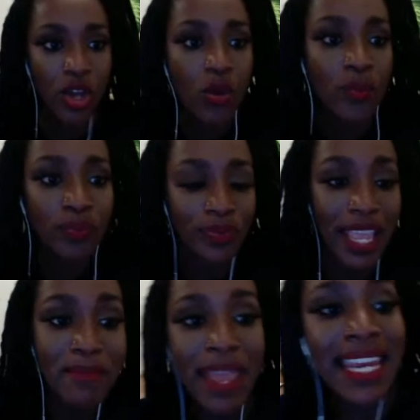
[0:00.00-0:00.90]
it may
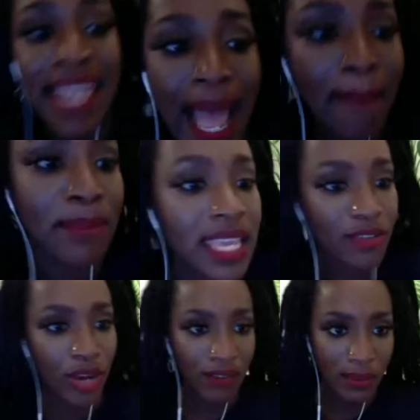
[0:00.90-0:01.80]
not be for
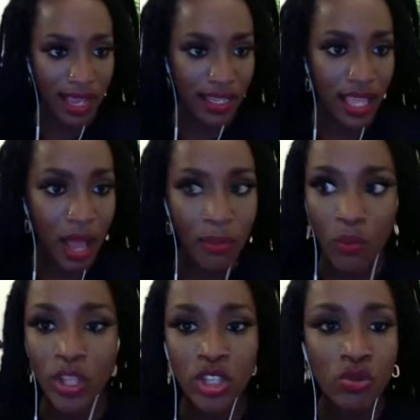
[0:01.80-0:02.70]
everybody. But when you